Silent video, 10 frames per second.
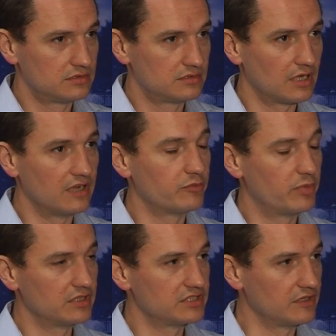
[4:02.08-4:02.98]

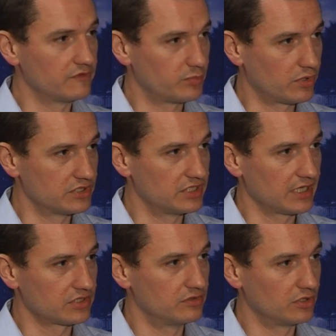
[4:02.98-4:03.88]
deliverability of the
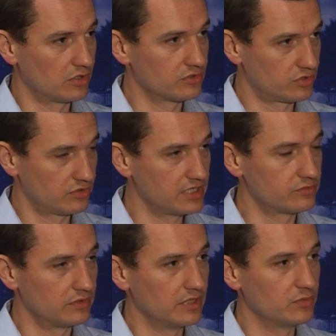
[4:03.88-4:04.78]
projects and the constraints
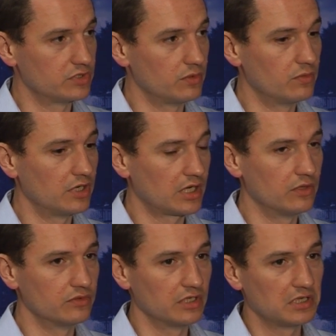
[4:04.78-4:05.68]
within which we're working
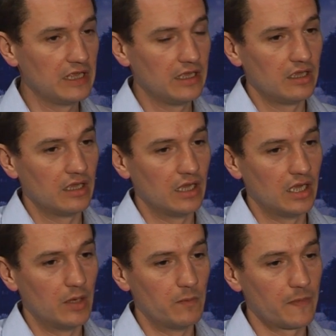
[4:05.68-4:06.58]
under.
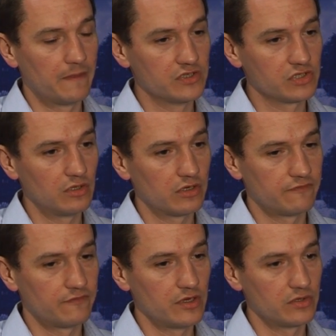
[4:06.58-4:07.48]
There's a lot of
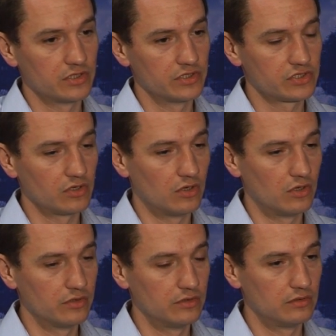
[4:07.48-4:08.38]
focus
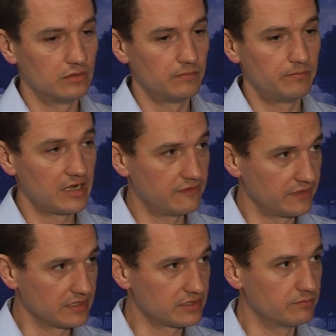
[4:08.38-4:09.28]
on
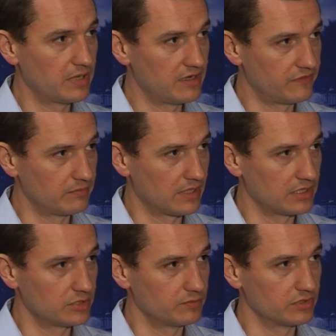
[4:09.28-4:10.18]
benefits and benefit
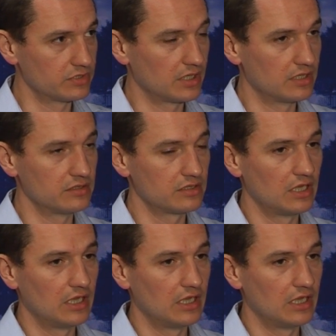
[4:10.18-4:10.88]
management and